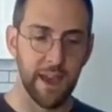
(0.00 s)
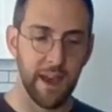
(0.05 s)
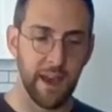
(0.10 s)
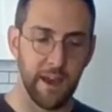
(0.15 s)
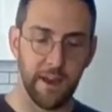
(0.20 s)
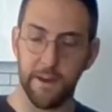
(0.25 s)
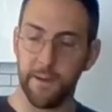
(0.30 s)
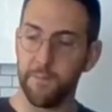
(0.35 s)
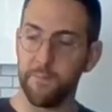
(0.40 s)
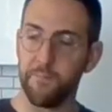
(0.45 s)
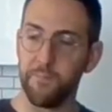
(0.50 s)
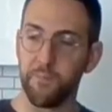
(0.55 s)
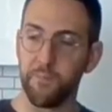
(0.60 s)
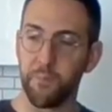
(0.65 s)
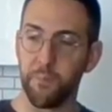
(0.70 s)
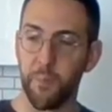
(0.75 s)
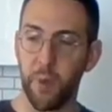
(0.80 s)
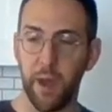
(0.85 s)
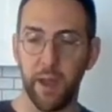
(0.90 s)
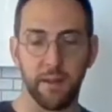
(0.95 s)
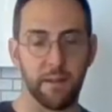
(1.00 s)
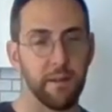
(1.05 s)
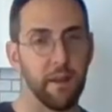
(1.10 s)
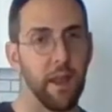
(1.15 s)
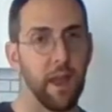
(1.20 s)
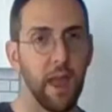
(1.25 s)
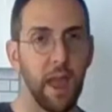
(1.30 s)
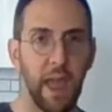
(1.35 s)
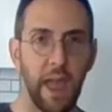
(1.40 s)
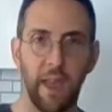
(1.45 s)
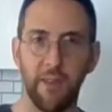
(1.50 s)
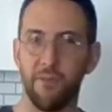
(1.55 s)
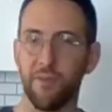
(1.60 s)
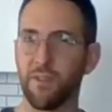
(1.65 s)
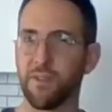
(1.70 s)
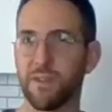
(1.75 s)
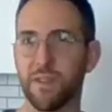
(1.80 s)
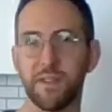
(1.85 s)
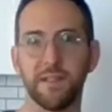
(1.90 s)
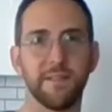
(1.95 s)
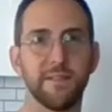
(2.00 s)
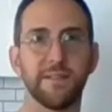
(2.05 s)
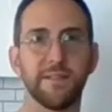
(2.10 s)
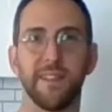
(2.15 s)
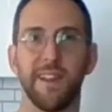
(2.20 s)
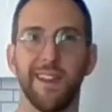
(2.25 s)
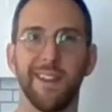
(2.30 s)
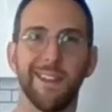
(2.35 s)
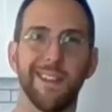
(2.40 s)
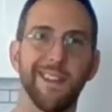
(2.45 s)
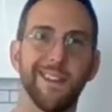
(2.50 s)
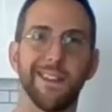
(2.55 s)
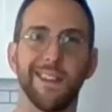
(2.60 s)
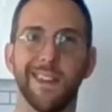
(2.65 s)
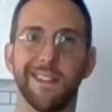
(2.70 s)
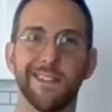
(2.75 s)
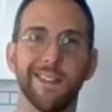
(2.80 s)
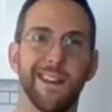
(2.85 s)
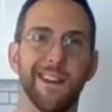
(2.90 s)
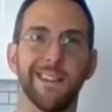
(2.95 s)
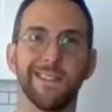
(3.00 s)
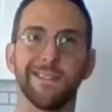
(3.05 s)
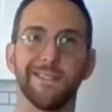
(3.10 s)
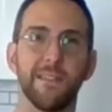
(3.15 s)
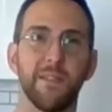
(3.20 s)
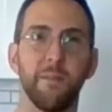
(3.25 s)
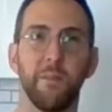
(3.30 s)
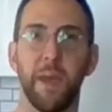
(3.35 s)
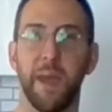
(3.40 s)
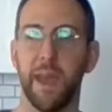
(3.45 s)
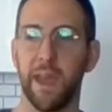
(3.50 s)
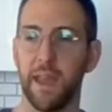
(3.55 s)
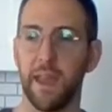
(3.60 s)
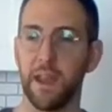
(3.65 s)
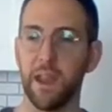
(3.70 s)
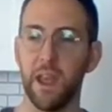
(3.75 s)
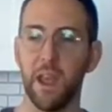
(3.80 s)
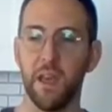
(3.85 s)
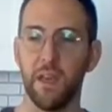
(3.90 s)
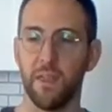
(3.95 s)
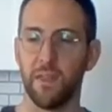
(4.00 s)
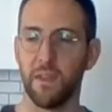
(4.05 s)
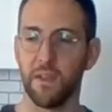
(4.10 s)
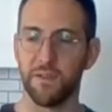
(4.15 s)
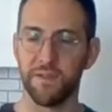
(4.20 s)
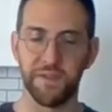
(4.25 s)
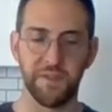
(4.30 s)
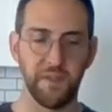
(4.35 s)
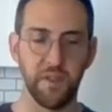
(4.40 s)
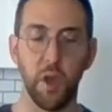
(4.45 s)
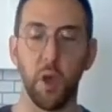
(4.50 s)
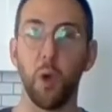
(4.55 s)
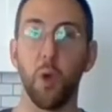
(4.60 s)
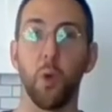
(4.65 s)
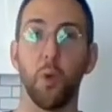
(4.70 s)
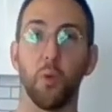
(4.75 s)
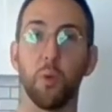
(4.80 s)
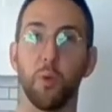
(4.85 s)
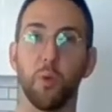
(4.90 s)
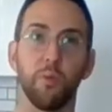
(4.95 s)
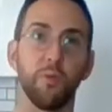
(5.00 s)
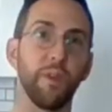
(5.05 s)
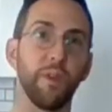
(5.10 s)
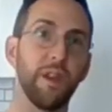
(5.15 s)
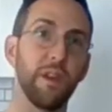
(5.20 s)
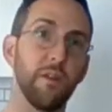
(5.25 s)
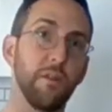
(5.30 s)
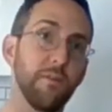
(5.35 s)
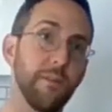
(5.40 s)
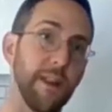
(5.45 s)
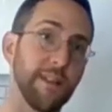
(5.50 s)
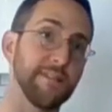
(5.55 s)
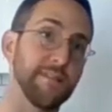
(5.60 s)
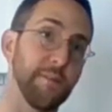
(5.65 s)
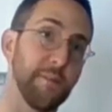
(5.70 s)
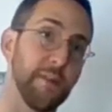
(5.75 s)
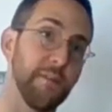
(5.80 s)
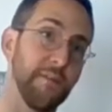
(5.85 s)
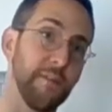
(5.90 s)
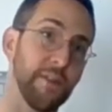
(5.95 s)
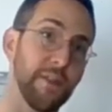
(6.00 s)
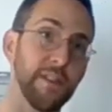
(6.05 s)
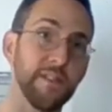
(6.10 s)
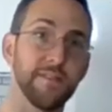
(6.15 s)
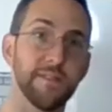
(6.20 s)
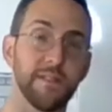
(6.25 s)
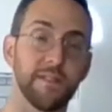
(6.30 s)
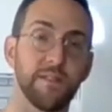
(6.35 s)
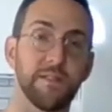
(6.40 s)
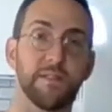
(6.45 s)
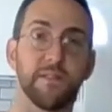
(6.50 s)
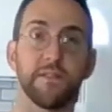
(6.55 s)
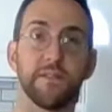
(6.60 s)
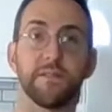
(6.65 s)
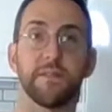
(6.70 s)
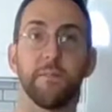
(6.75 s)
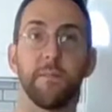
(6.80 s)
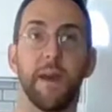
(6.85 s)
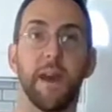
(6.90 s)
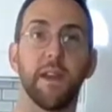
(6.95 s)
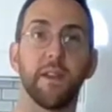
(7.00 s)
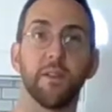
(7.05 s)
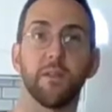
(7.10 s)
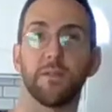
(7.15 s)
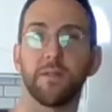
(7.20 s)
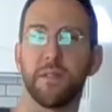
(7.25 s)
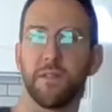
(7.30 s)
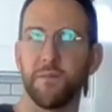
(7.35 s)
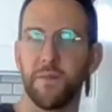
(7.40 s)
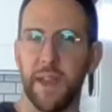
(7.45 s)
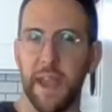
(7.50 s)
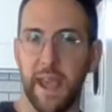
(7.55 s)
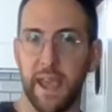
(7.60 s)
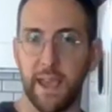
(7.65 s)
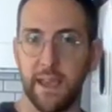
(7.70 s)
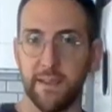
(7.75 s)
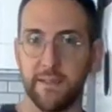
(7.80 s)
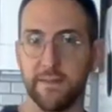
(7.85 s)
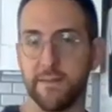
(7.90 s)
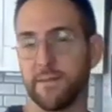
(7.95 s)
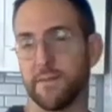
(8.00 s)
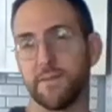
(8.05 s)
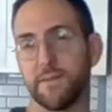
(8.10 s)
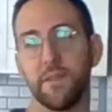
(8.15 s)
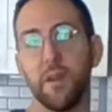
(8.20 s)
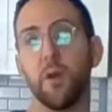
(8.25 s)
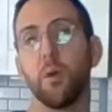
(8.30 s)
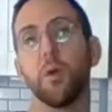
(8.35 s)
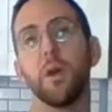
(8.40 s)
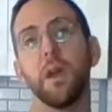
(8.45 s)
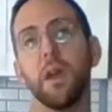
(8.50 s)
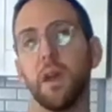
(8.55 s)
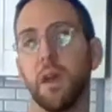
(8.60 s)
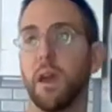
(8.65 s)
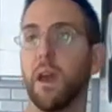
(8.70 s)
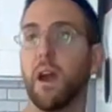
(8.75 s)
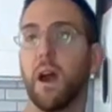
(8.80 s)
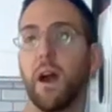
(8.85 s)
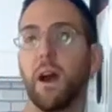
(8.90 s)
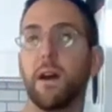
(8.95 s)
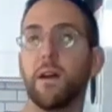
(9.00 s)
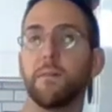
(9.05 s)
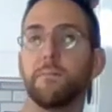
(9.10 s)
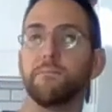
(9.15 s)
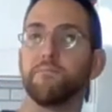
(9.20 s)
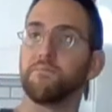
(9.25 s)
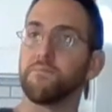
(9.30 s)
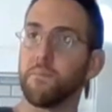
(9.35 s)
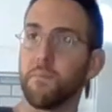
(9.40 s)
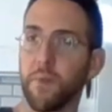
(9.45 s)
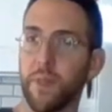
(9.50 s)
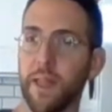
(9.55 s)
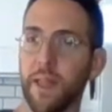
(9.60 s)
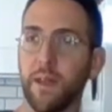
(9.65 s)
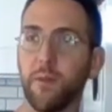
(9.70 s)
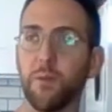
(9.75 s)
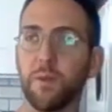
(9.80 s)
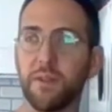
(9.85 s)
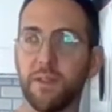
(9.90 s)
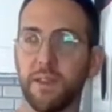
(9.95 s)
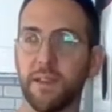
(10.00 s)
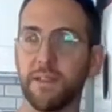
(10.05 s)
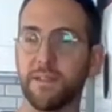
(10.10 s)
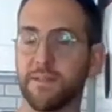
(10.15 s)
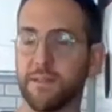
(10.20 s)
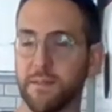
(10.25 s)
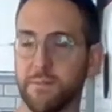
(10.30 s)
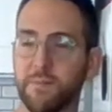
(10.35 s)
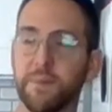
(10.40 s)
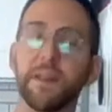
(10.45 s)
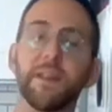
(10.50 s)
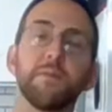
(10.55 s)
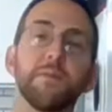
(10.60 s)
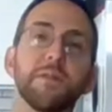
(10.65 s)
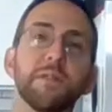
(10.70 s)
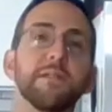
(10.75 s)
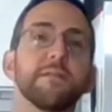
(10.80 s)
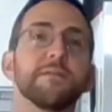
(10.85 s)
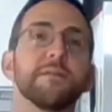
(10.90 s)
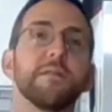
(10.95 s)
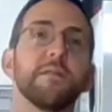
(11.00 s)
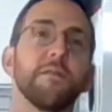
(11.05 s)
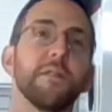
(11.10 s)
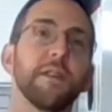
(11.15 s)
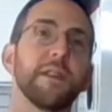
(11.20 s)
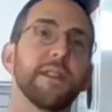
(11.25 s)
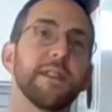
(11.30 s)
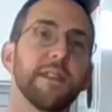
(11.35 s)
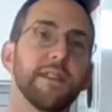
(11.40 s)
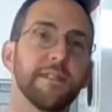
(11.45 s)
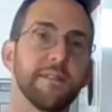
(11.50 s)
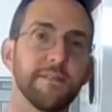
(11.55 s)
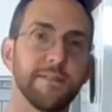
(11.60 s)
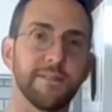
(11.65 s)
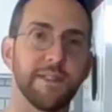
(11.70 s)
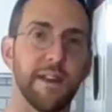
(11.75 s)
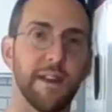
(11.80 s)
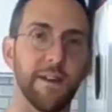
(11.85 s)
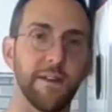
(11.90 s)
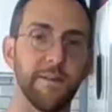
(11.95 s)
but everything's just kind of going to get tossed in the pan. There's no real recipe for this. It's just a matter to taste. So play with these ingredients